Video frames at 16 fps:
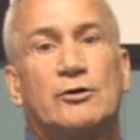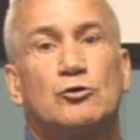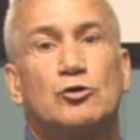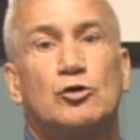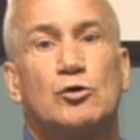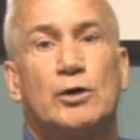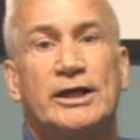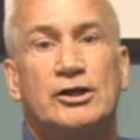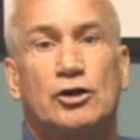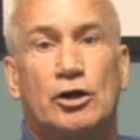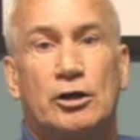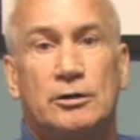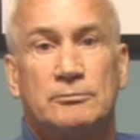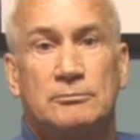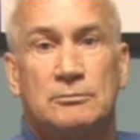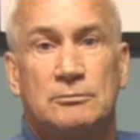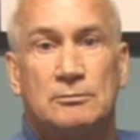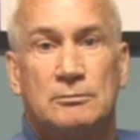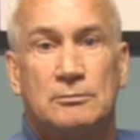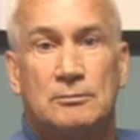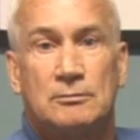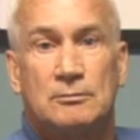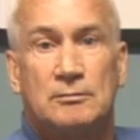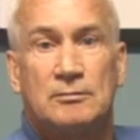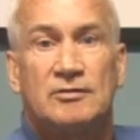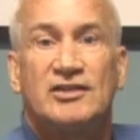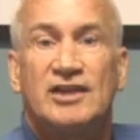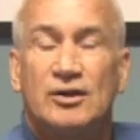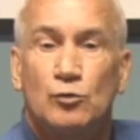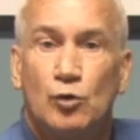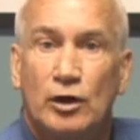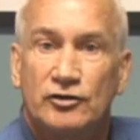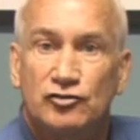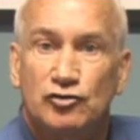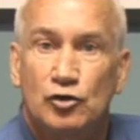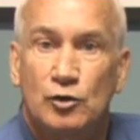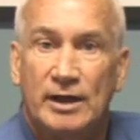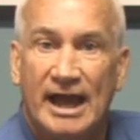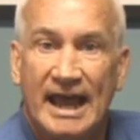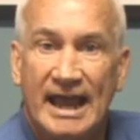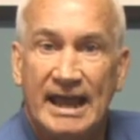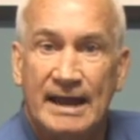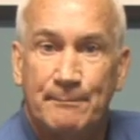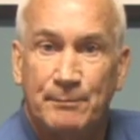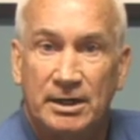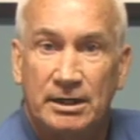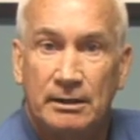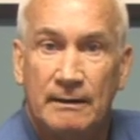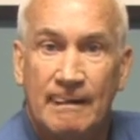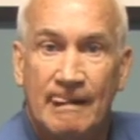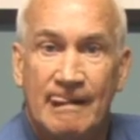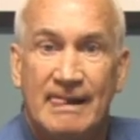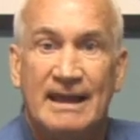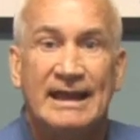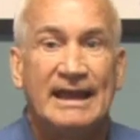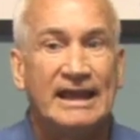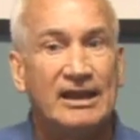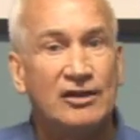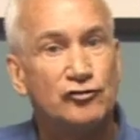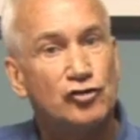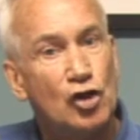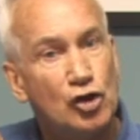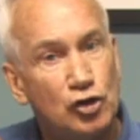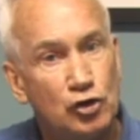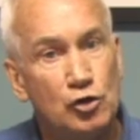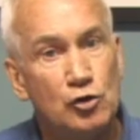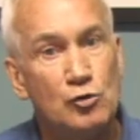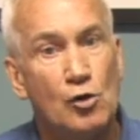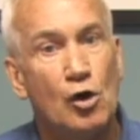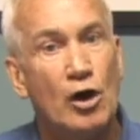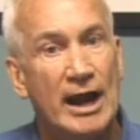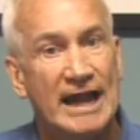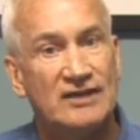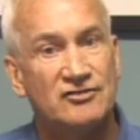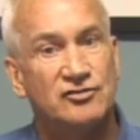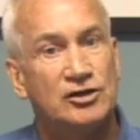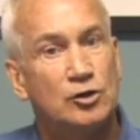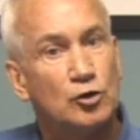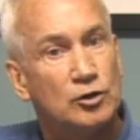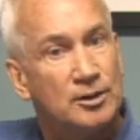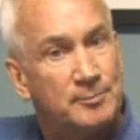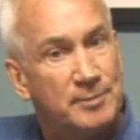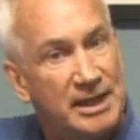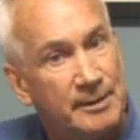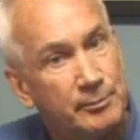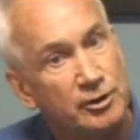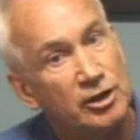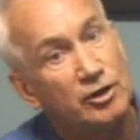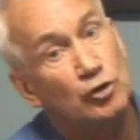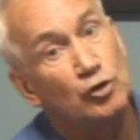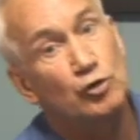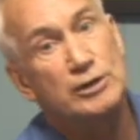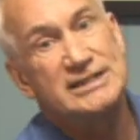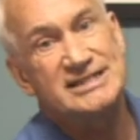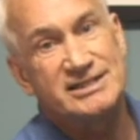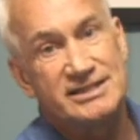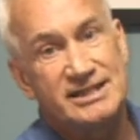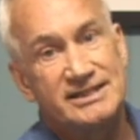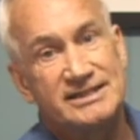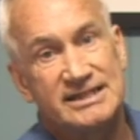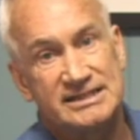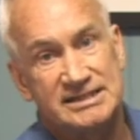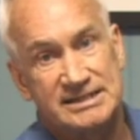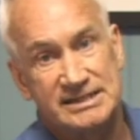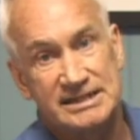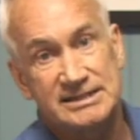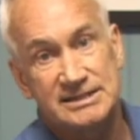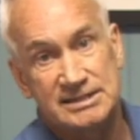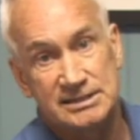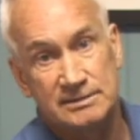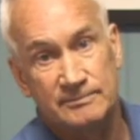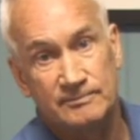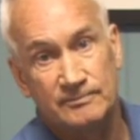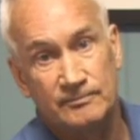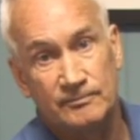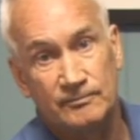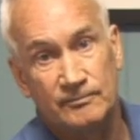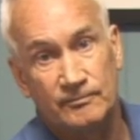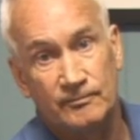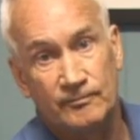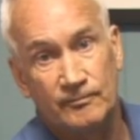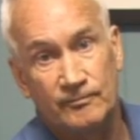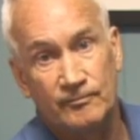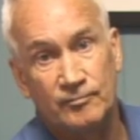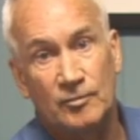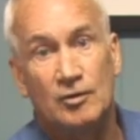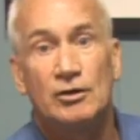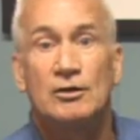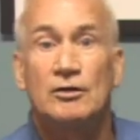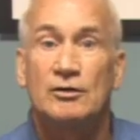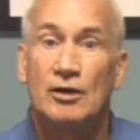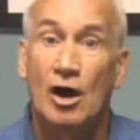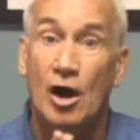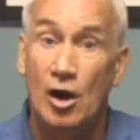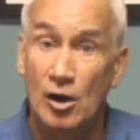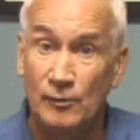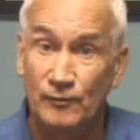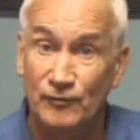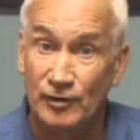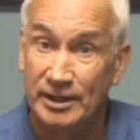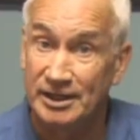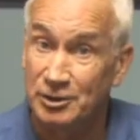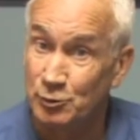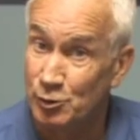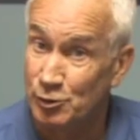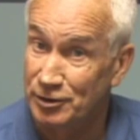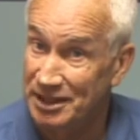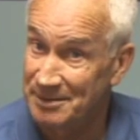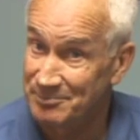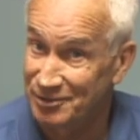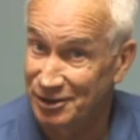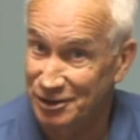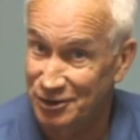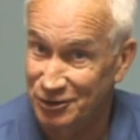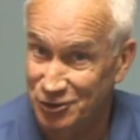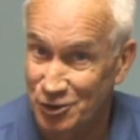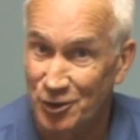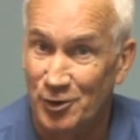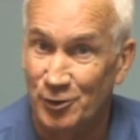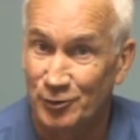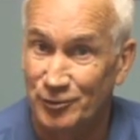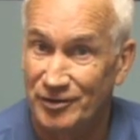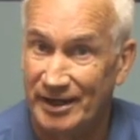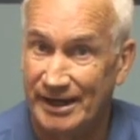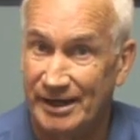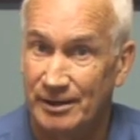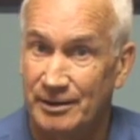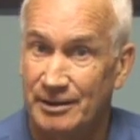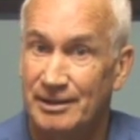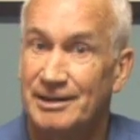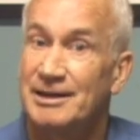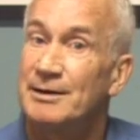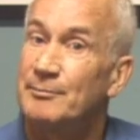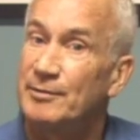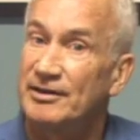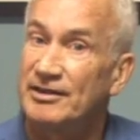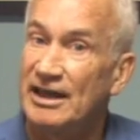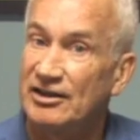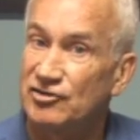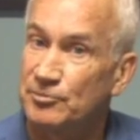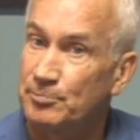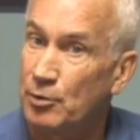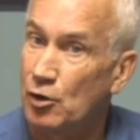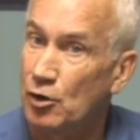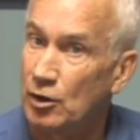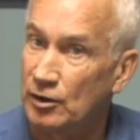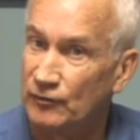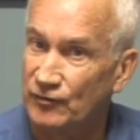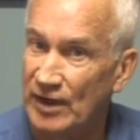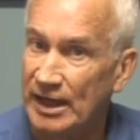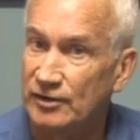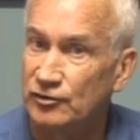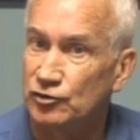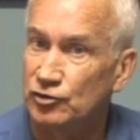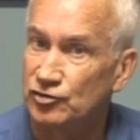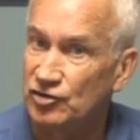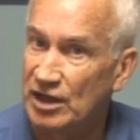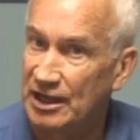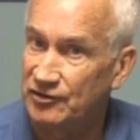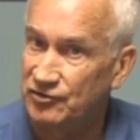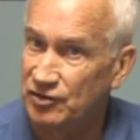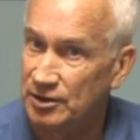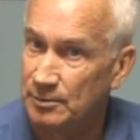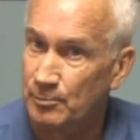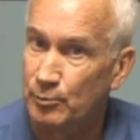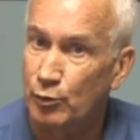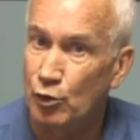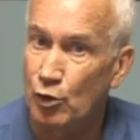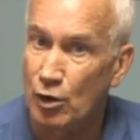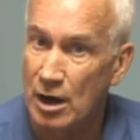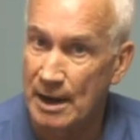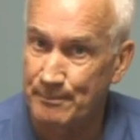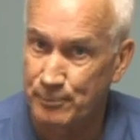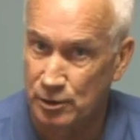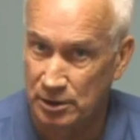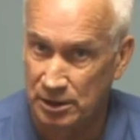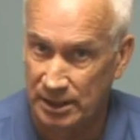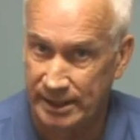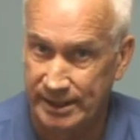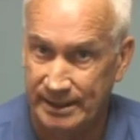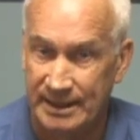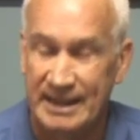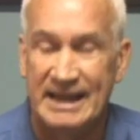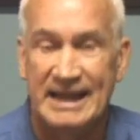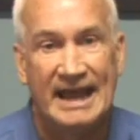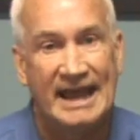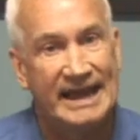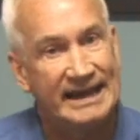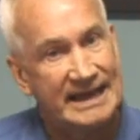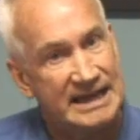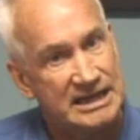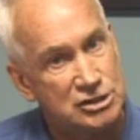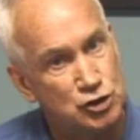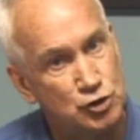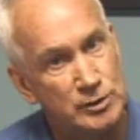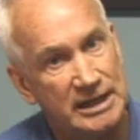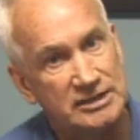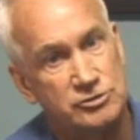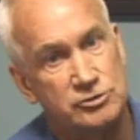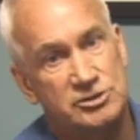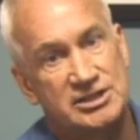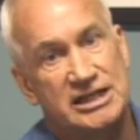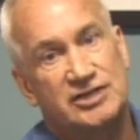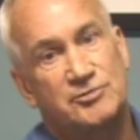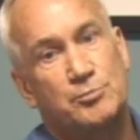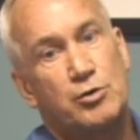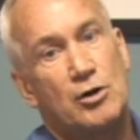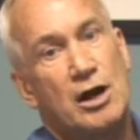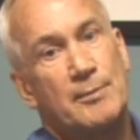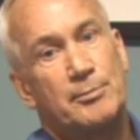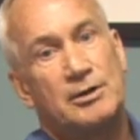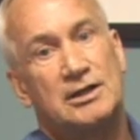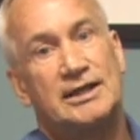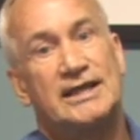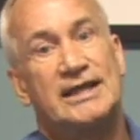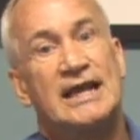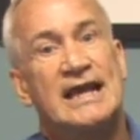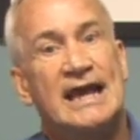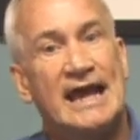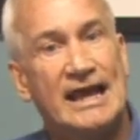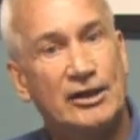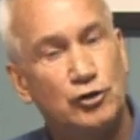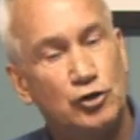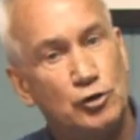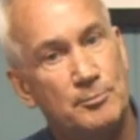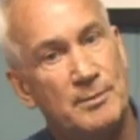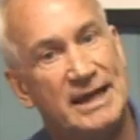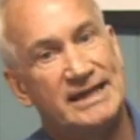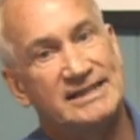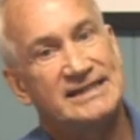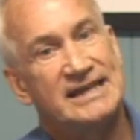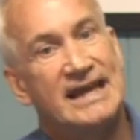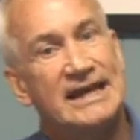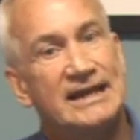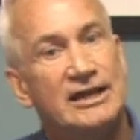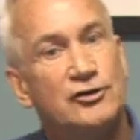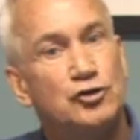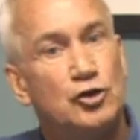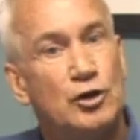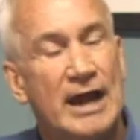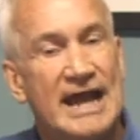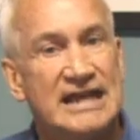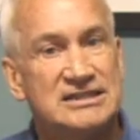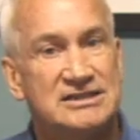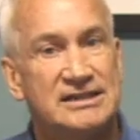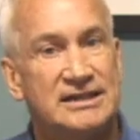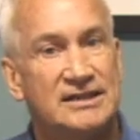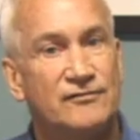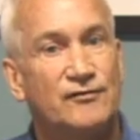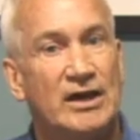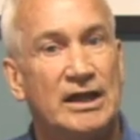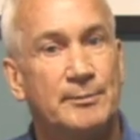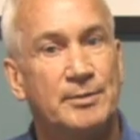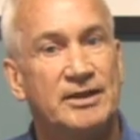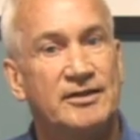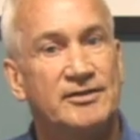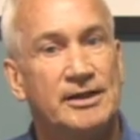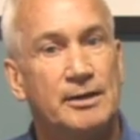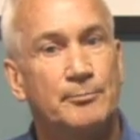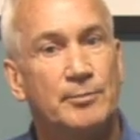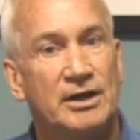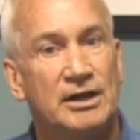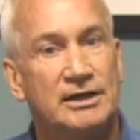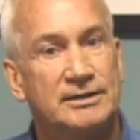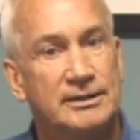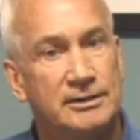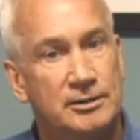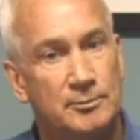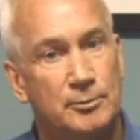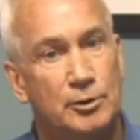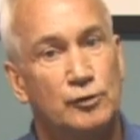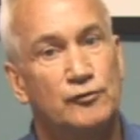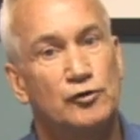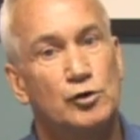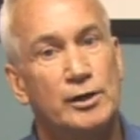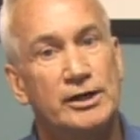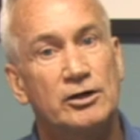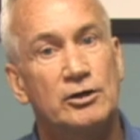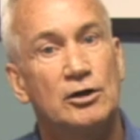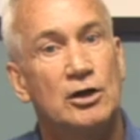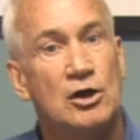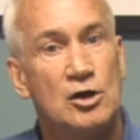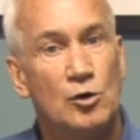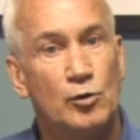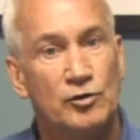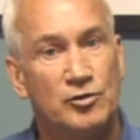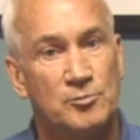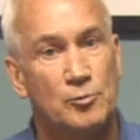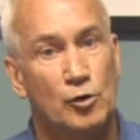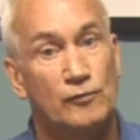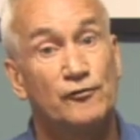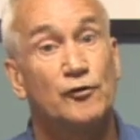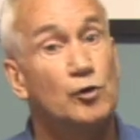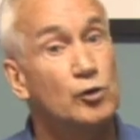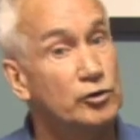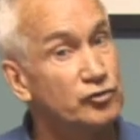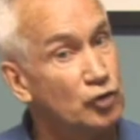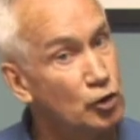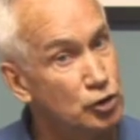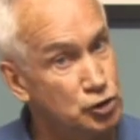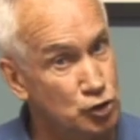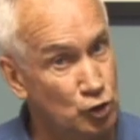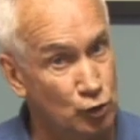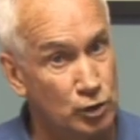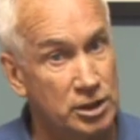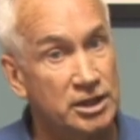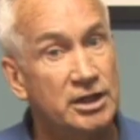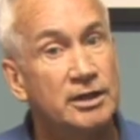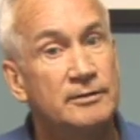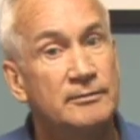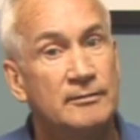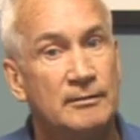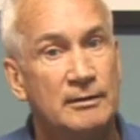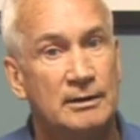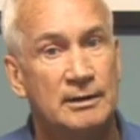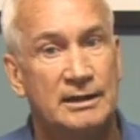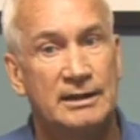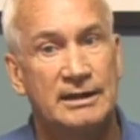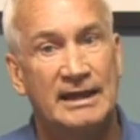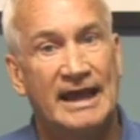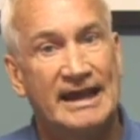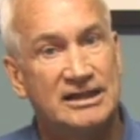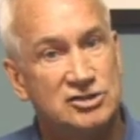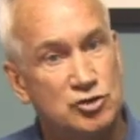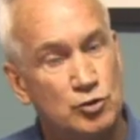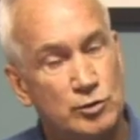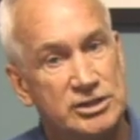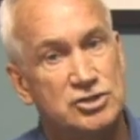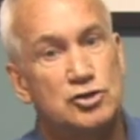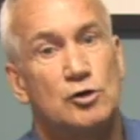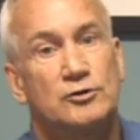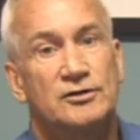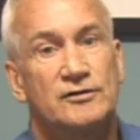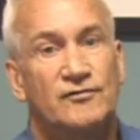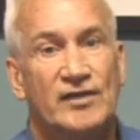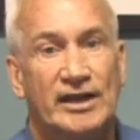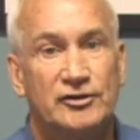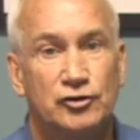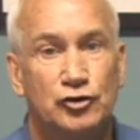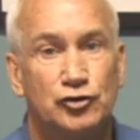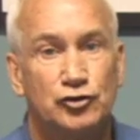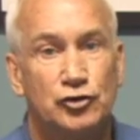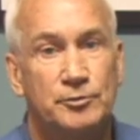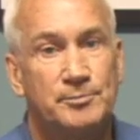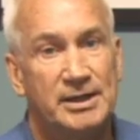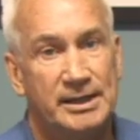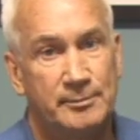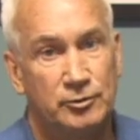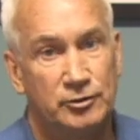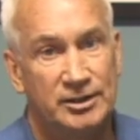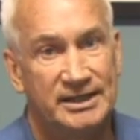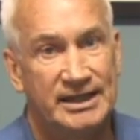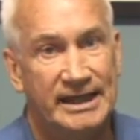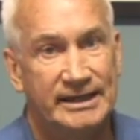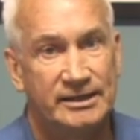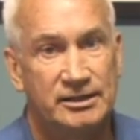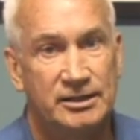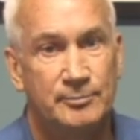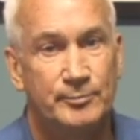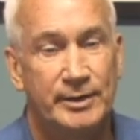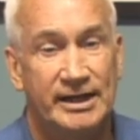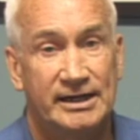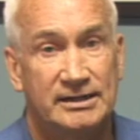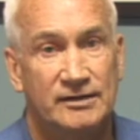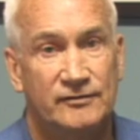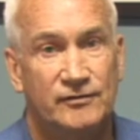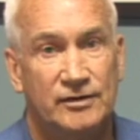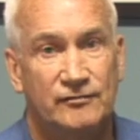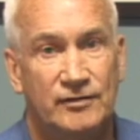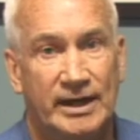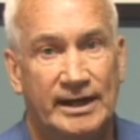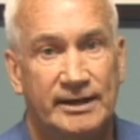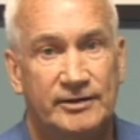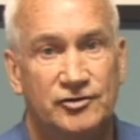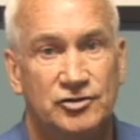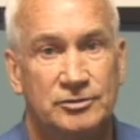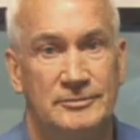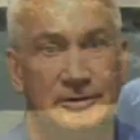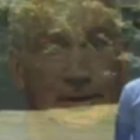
down quicker, then what's going to happen is you are actually going to be able to increase the distance. Hopefully, you will keep the control there, but that's part of exercising properly. And as you exercise properly and you maintain it, you're actually developing the ability to move quicker with more force or torque. And as a result of that, you should be able to gain a competitive advantage.